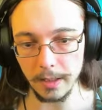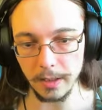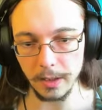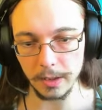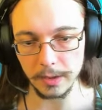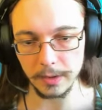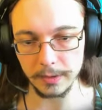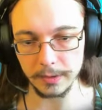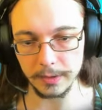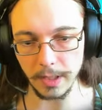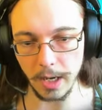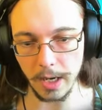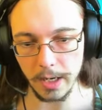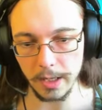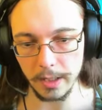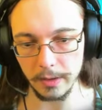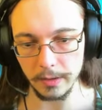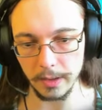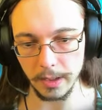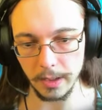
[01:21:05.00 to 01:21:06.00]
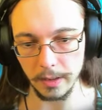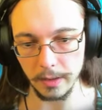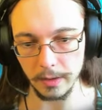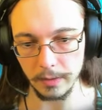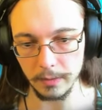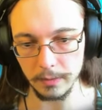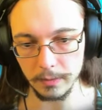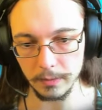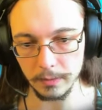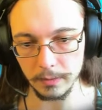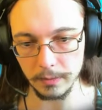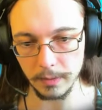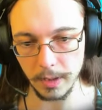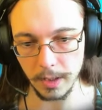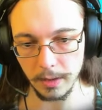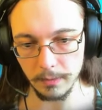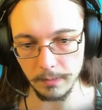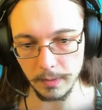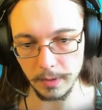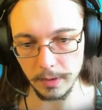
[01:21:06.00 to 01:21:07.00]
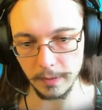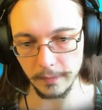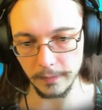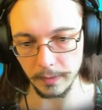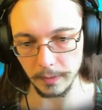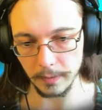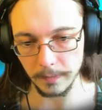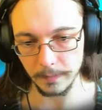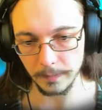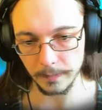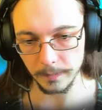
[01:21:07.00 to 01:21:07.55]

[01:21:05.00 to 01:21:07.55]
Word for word: look, there's iron here. Oh, how wonderful.